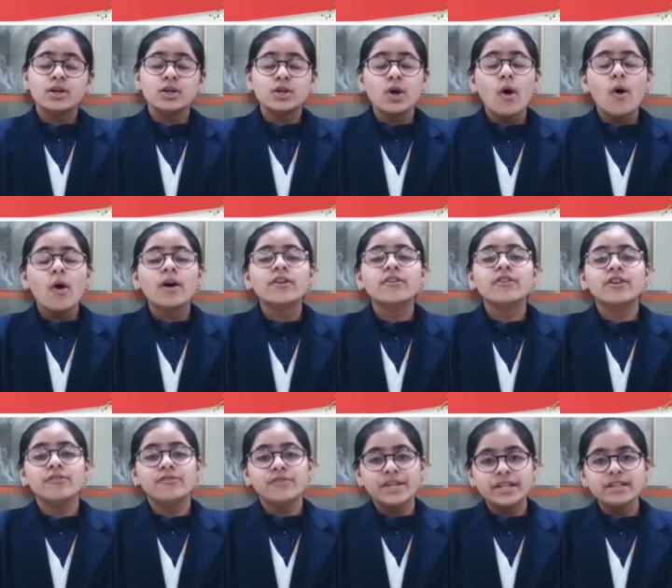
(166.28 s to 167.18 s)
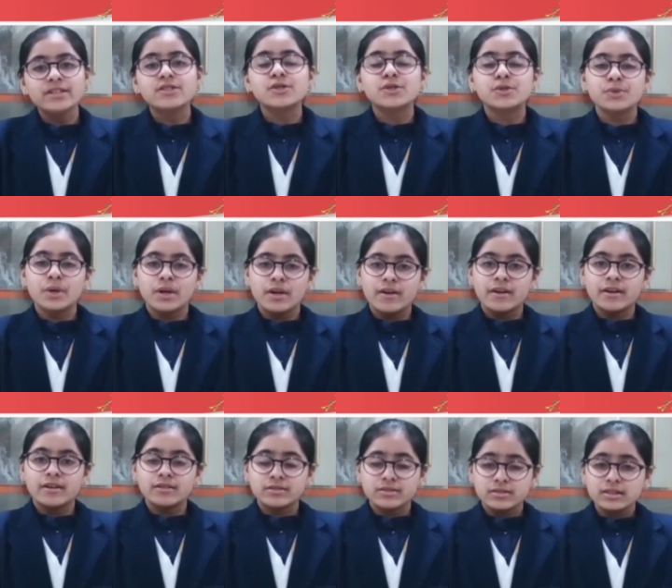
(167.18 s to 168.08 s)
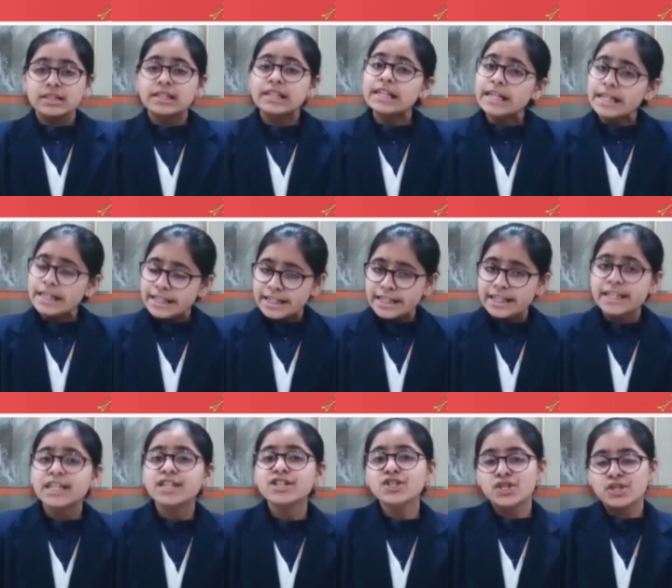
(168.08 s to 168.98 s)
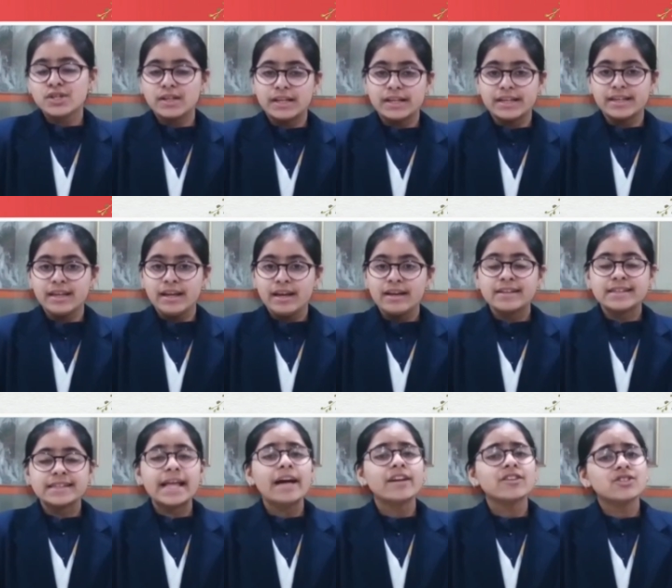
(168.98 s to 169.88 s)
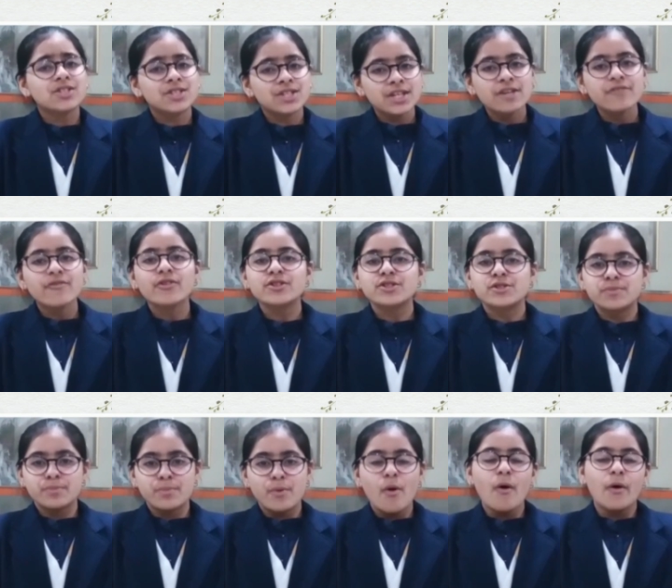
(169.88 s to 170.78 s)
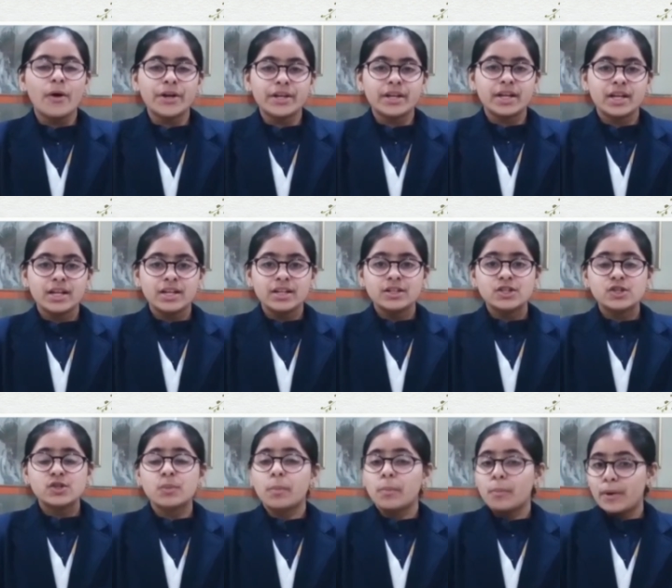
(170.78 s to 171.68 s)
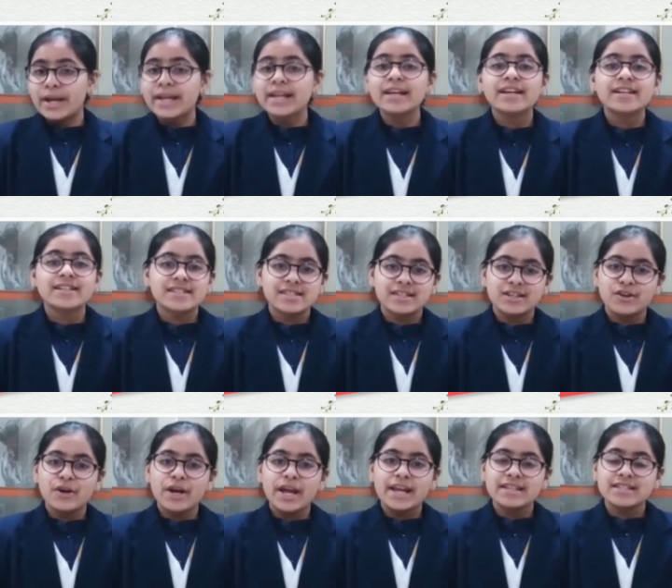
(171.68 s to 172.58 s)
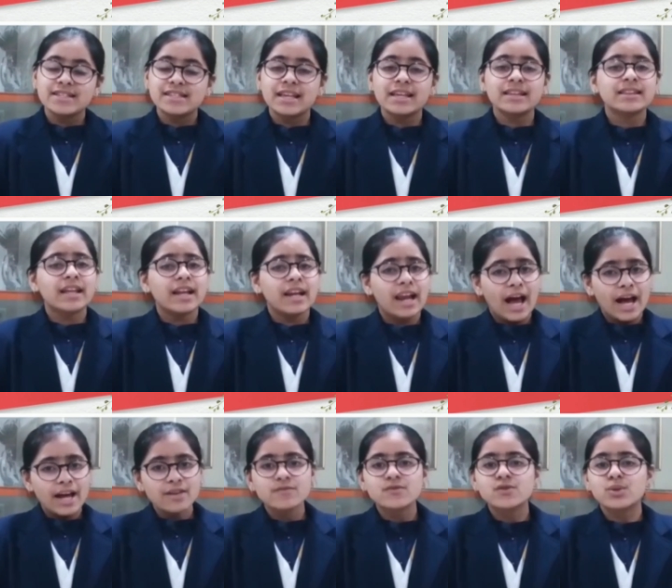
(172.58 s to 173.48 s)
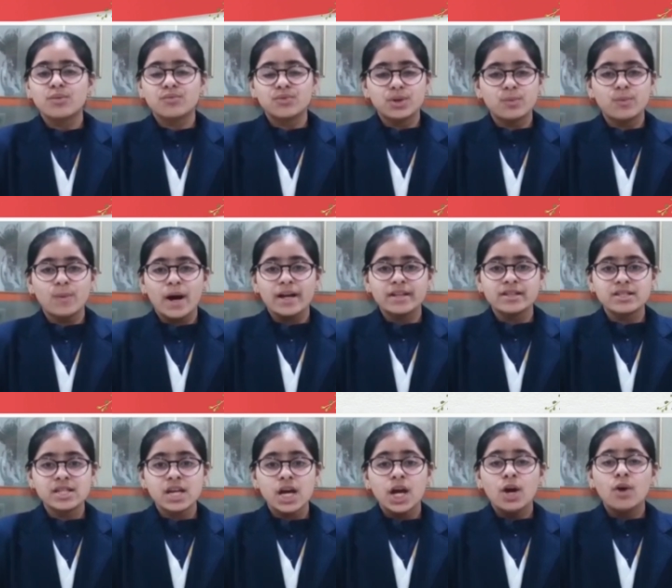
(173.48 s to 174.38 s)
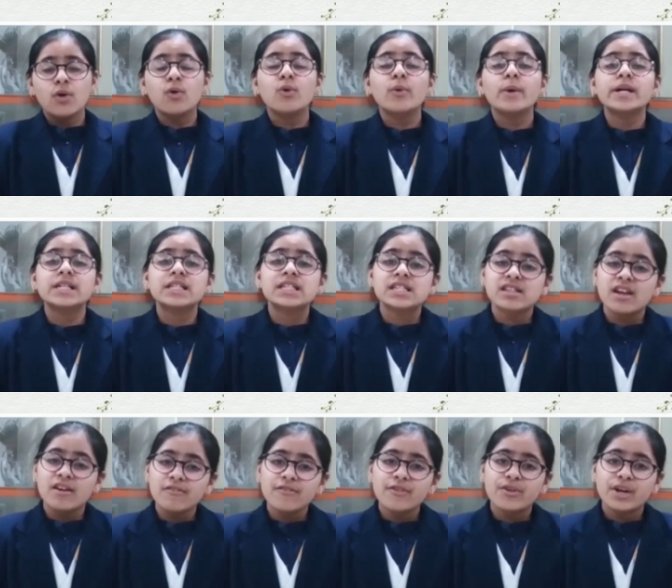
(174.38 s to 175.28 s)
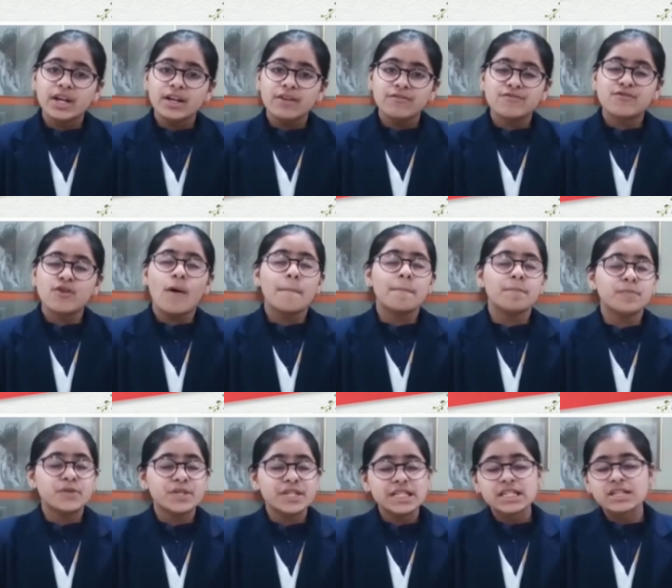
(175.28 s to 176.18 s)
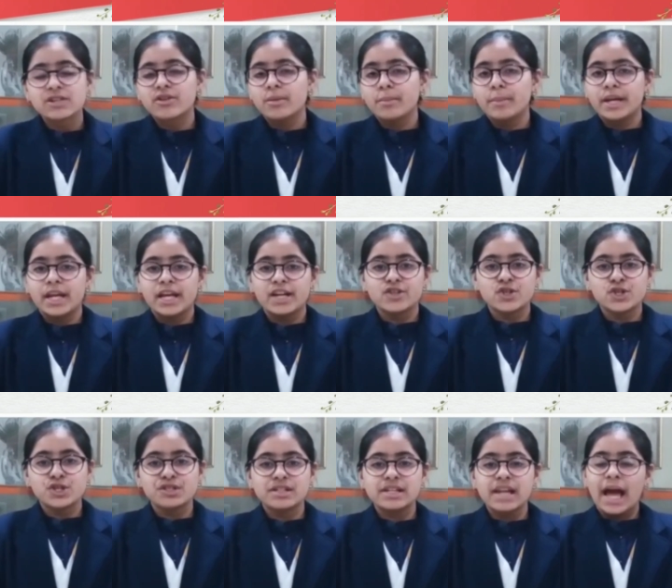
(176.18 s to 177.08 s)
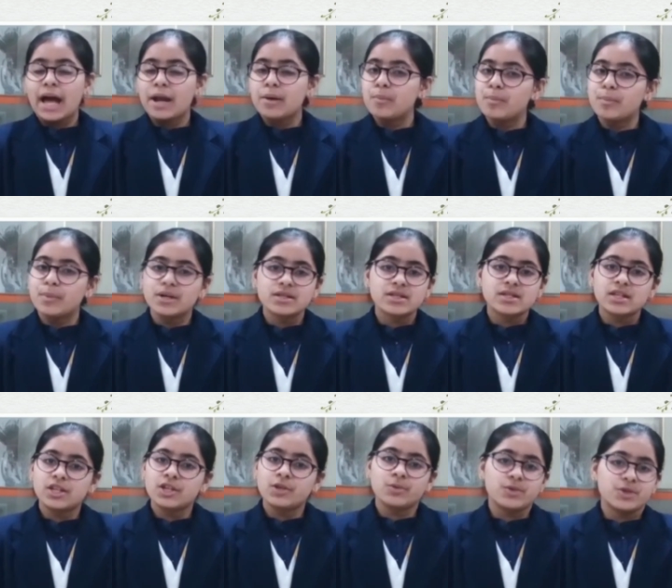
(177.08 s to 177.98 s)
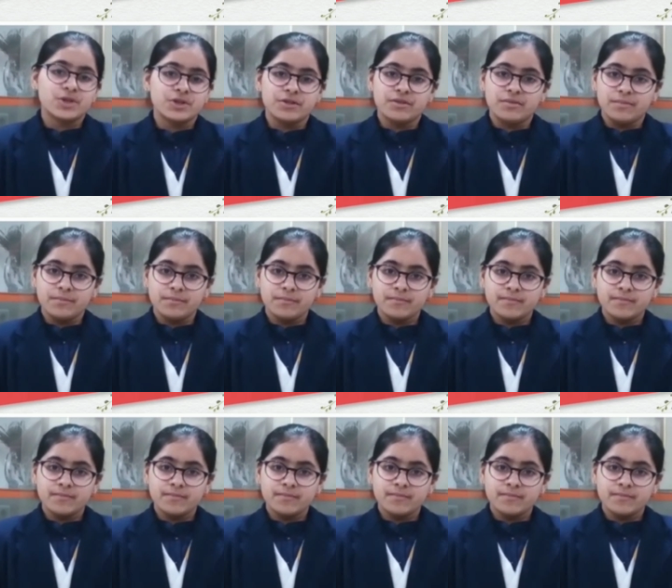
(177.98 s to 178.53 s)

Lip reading: God revealed to her initially that she was born to bring His grace in the lives of the ones who were suffering from discrimination and persecution.